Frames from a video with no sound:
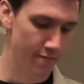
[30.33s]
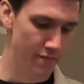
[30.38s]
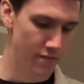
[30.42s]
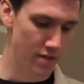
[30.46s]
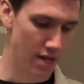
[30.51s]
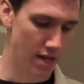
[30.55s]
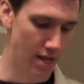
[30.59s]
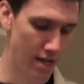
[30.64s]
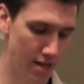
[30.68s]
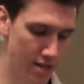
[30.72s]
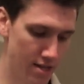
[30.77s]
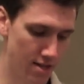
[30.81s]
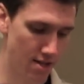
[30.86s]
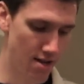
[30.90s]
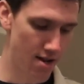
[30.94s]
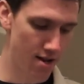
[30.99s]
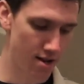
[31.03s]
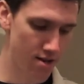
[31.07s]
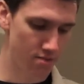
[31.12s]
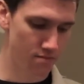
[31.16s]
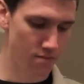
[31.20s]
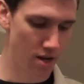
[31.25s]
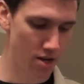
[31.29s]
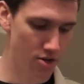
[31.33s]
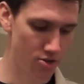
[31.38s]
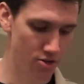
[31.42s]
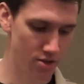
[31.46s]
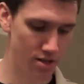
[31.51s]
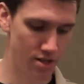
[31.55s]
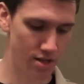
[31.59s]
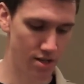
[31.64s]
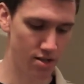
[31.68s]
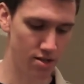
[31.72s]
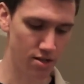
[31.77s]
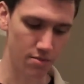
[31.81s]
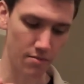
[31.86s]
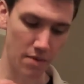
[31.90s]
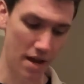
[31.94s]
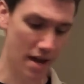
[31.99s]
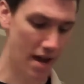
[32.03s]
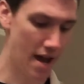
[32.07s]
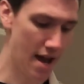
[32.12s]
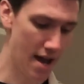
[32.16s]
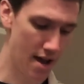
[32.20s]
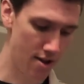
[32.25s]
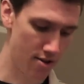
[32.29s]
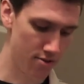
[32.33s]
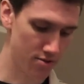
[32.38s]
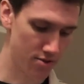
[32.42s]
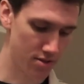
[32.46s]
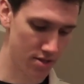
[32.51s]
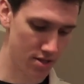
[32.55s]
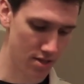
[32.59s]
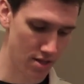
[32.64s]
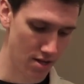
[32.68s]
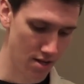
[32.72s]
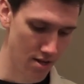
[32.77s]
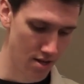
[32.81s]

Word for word: And I had him actually send it to my house.